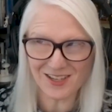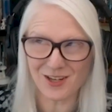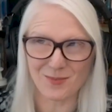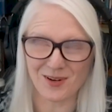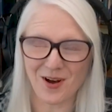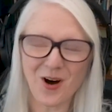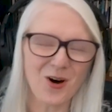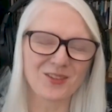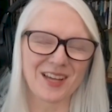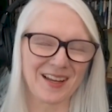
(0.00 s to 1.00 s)
It could have been
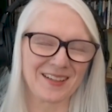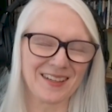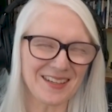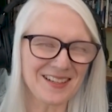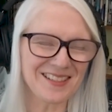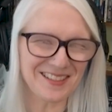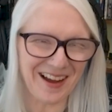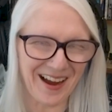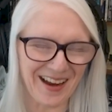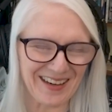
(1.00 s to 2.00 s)
all done
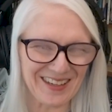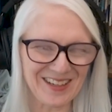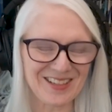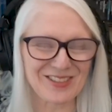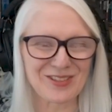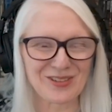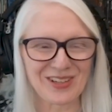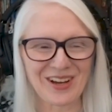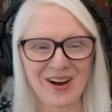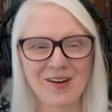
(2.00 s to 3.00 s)
inside in a
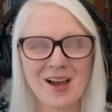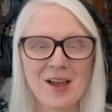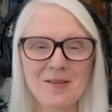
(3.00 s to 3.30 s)
studio,